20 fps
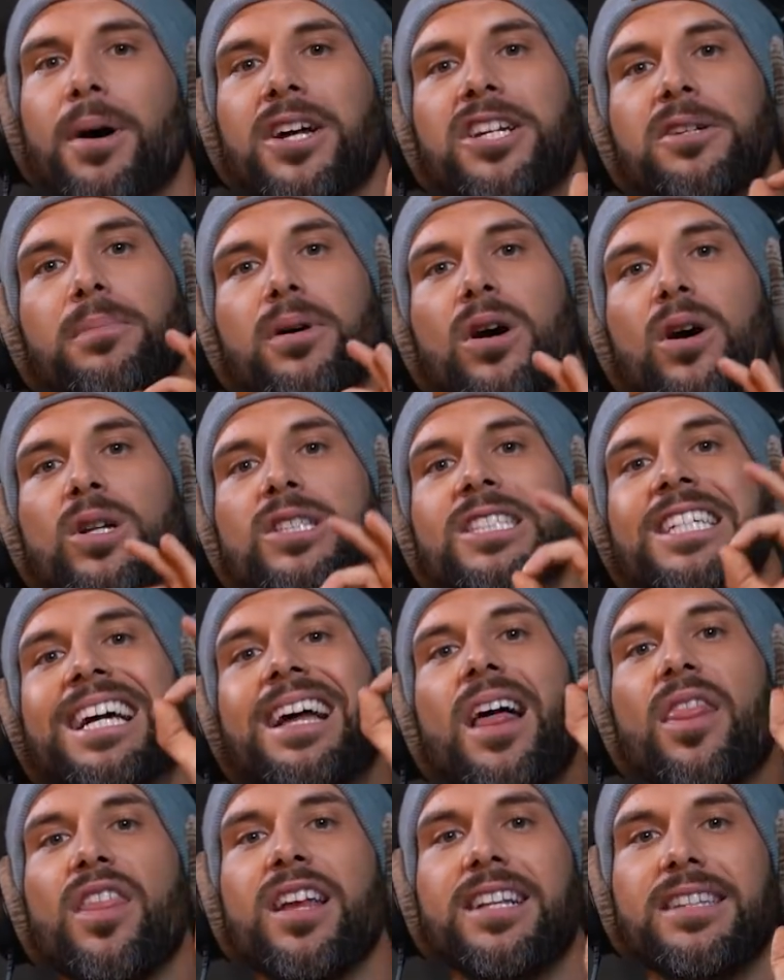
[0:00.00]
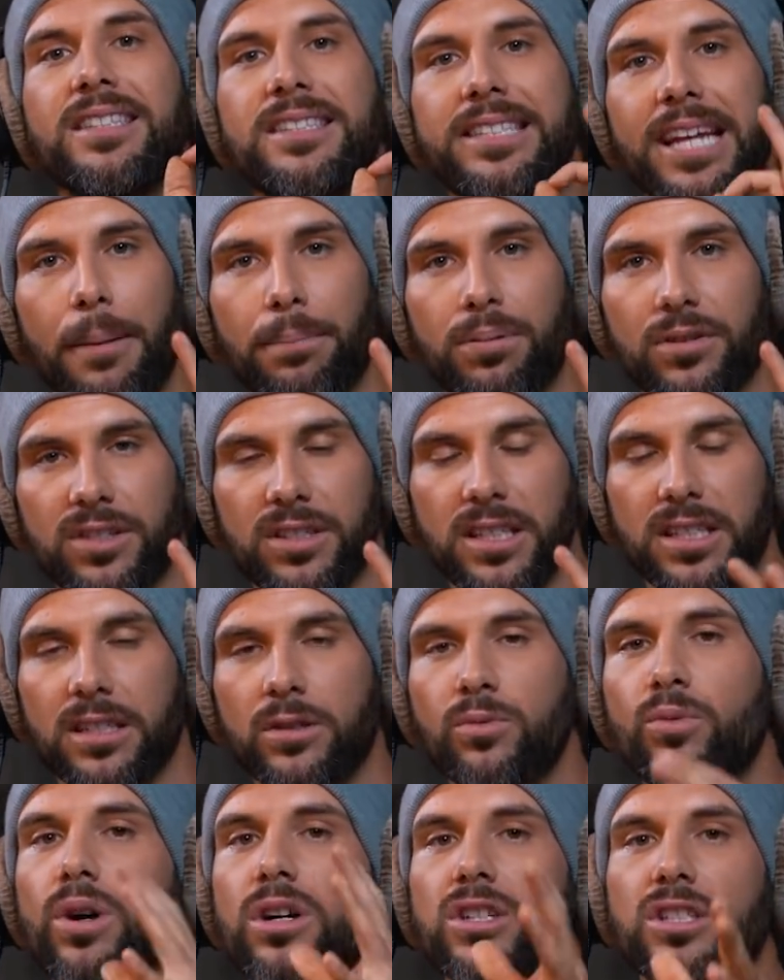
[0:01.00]
but about the deposit.
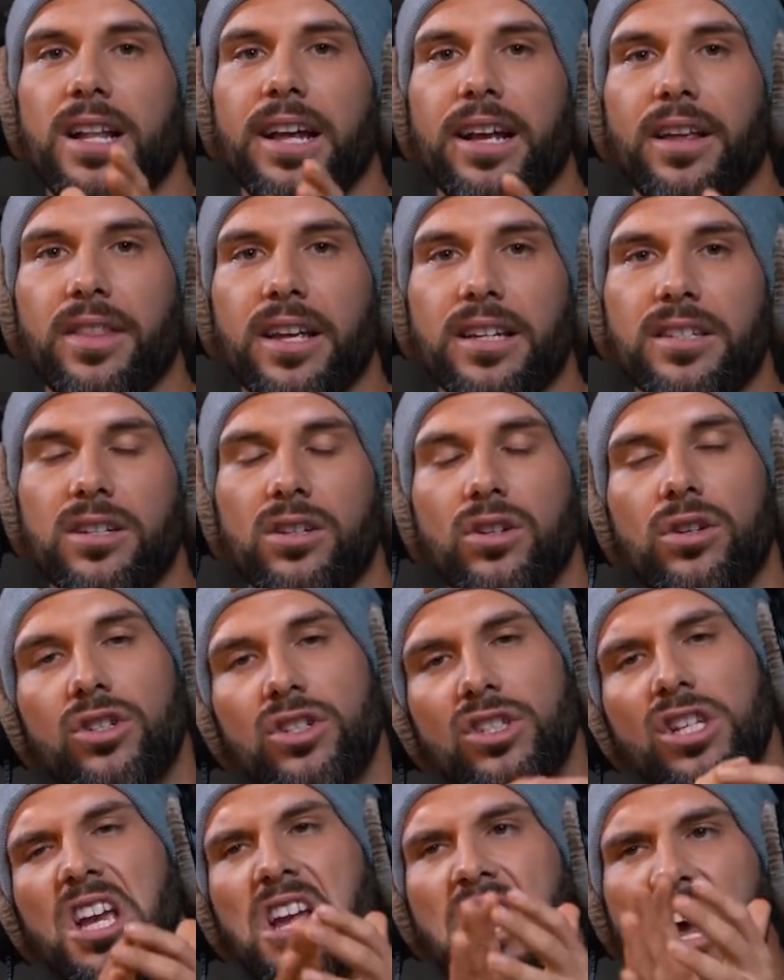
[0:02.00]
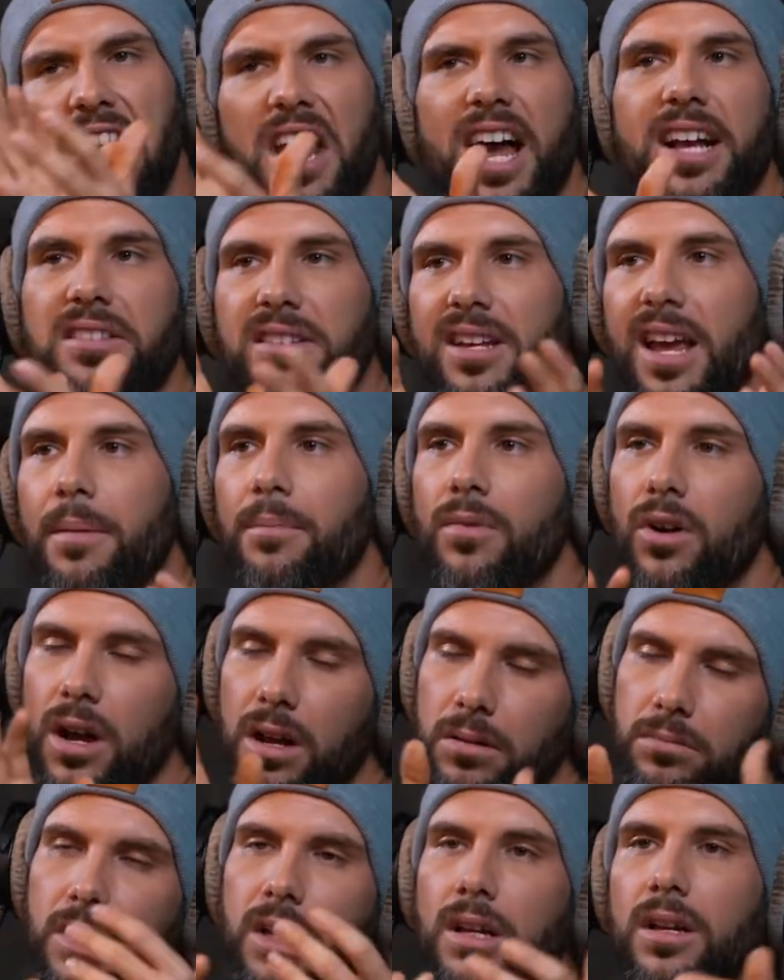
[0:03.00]
And it works like this. You see a nice
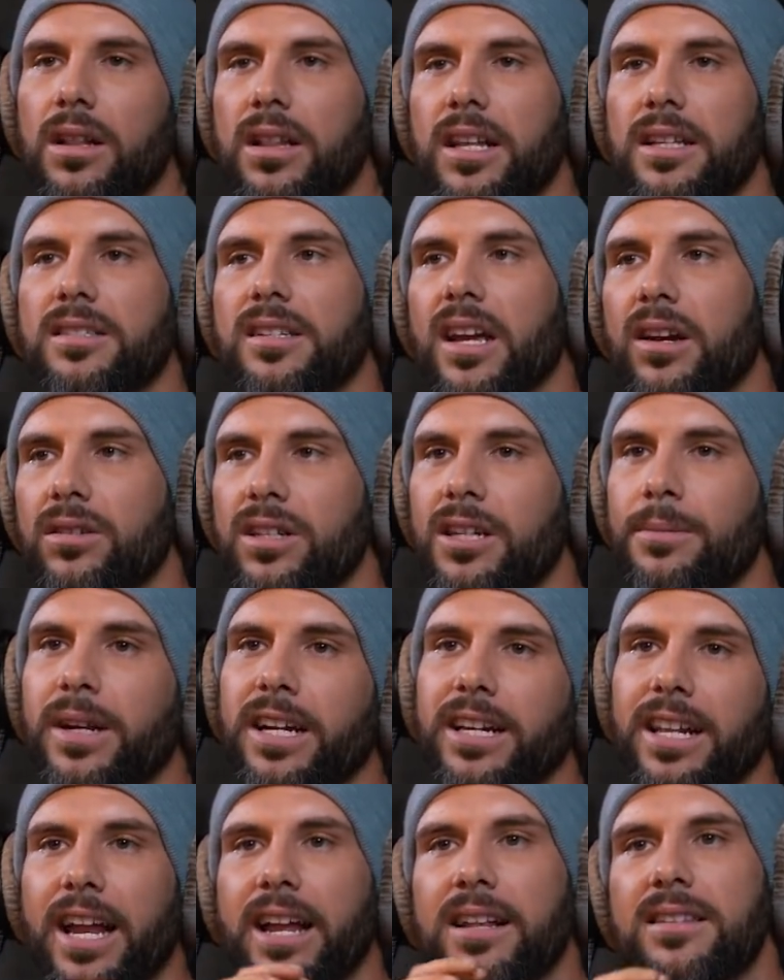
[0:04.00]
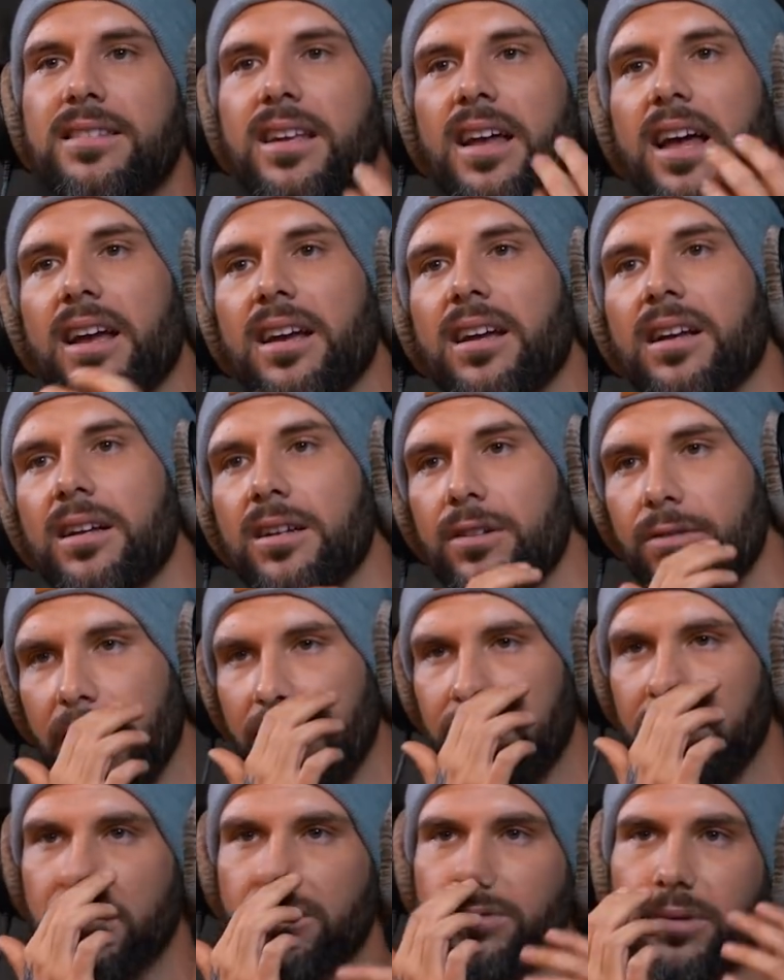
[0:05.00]
camera, let's say on eBay Kleinanzeigen,
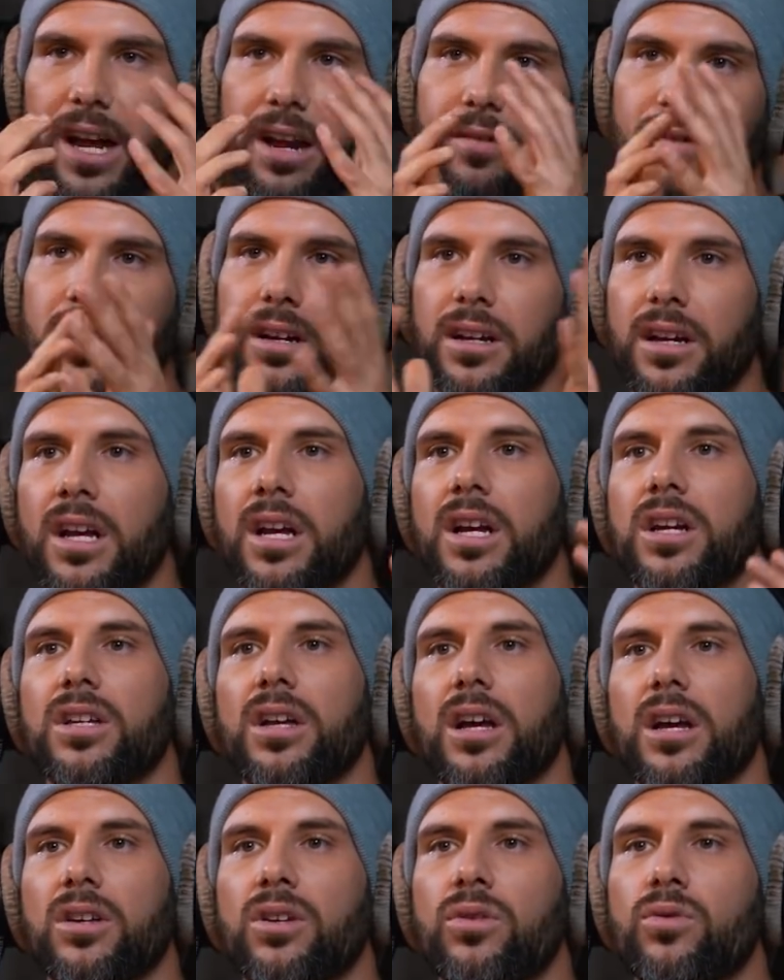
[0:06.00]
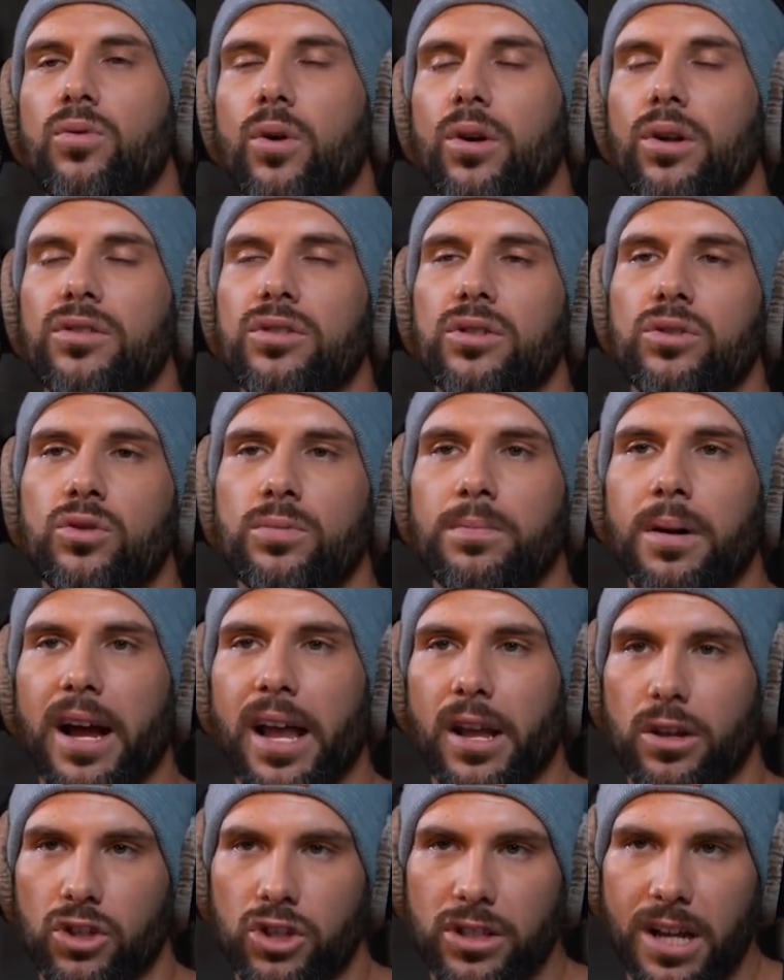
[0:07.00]
Craigslist, wherever you want to buy
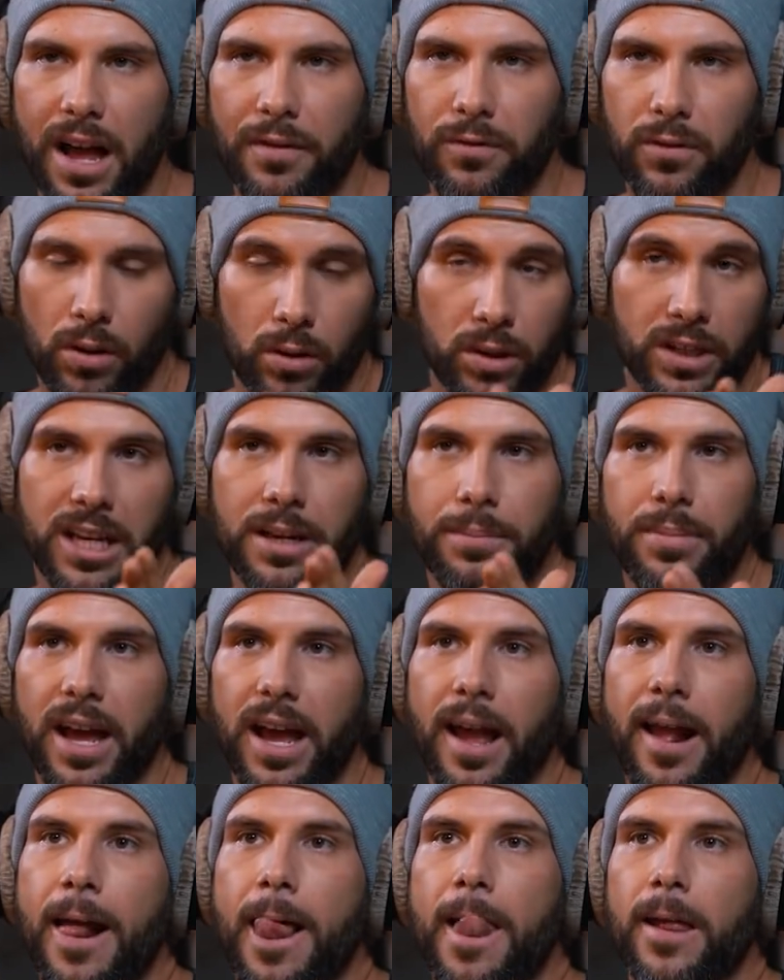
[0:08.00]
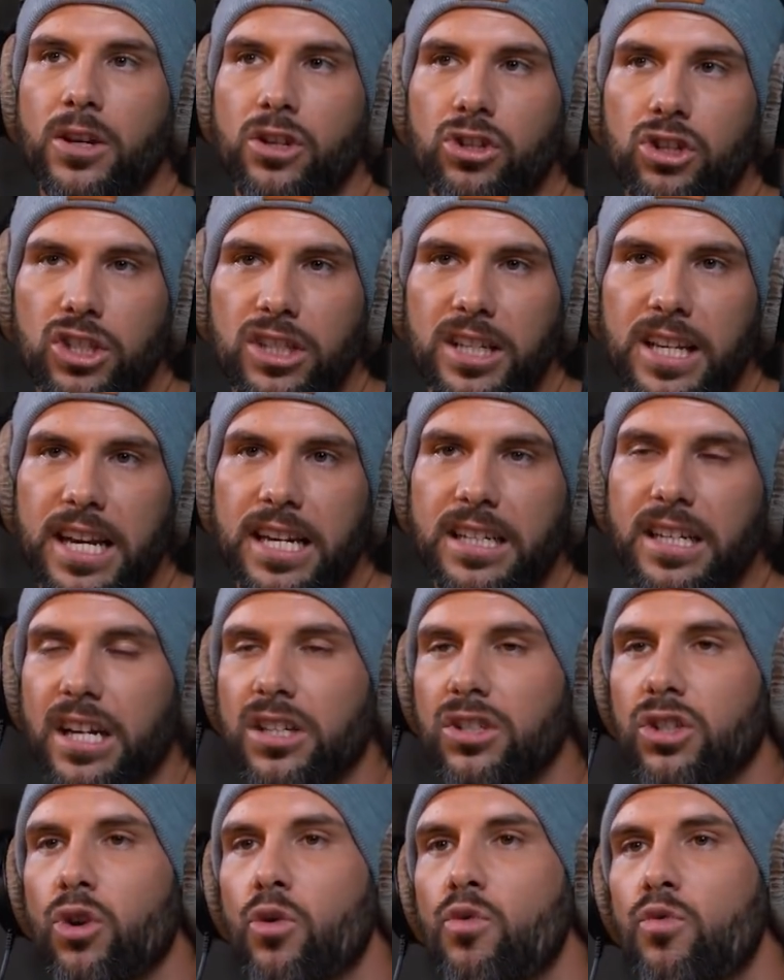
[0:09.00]
your stuff, or on eBay, you see it
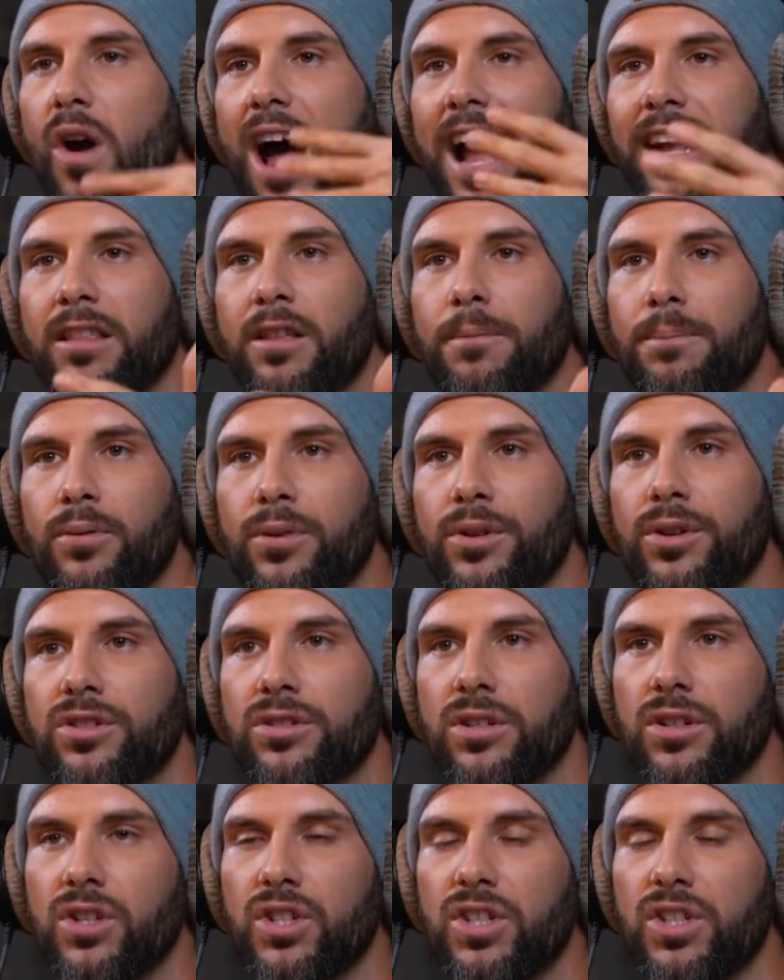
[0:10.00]
and you write the person, you